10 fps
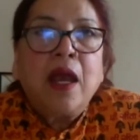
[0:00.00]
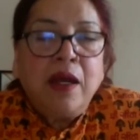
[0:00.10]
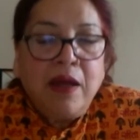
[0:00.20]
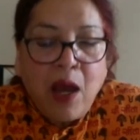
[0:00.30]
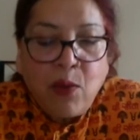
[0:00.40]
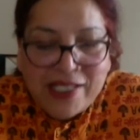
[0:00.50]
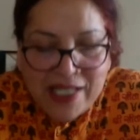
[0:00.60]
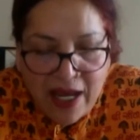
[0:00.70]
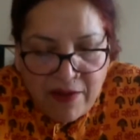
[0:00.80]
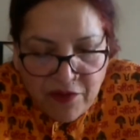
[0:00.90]
India was
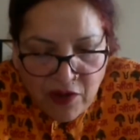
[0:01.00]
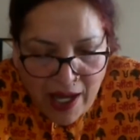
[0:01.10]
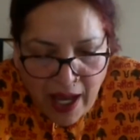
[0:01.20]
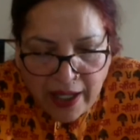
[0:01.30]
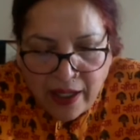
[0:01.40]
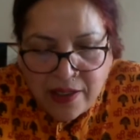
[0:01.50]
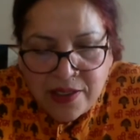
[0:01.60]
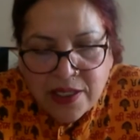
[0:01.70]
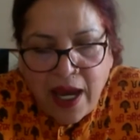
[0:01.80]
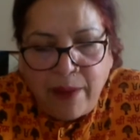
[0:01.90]

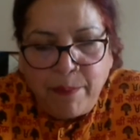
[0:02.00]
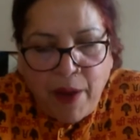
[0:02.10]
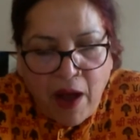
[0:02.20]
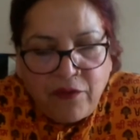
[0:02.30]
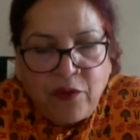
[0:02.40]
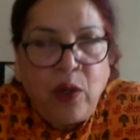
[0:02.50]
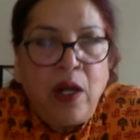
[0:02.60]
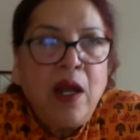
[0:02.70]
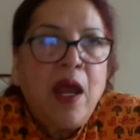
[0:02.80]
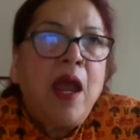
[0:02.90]
self-reliant and powerful,